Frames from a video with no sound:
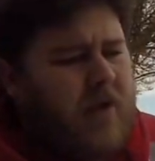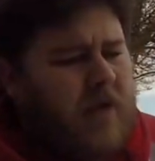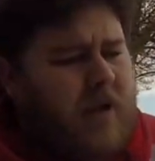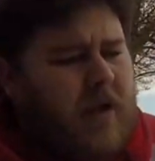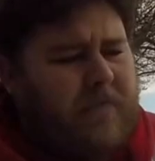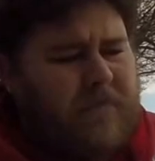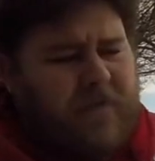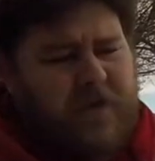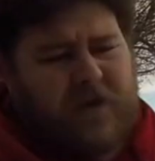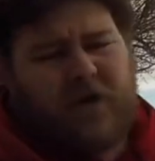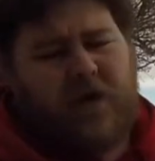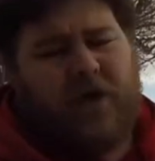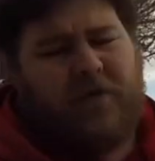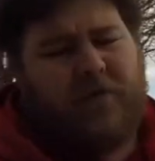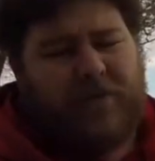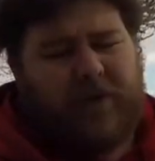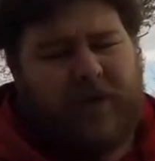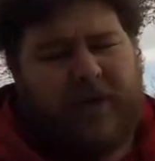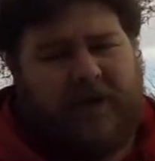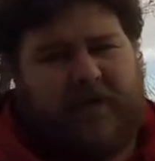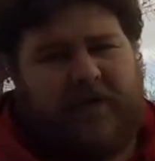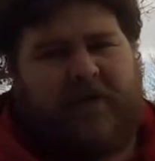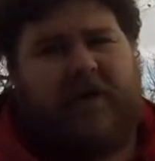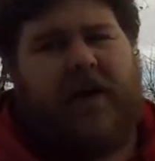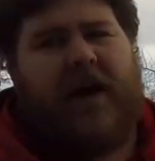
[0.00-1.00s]
if you don't
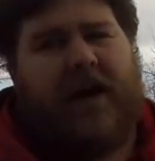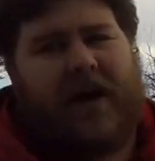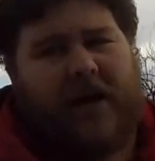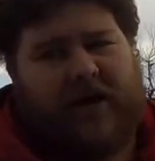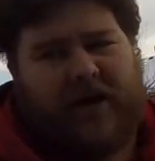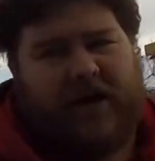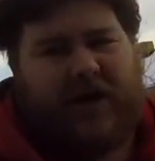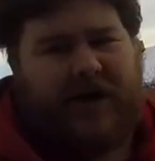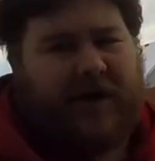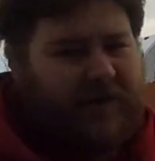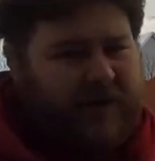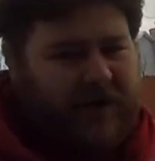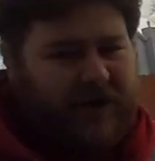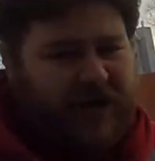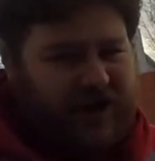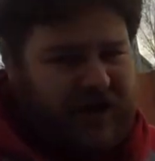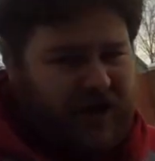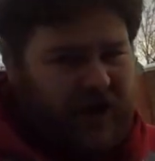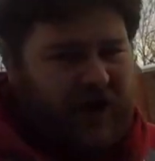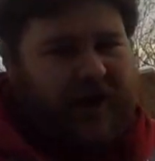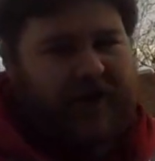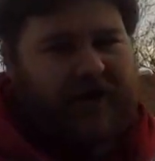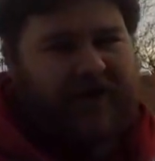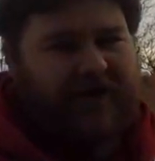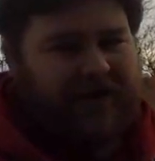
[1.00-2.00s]
believe in God, you're going to be
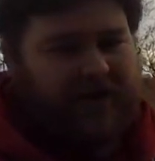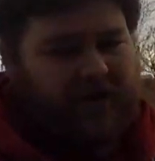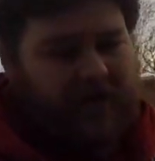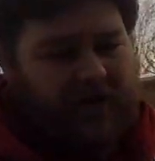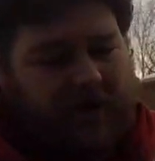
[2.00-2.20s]
shunned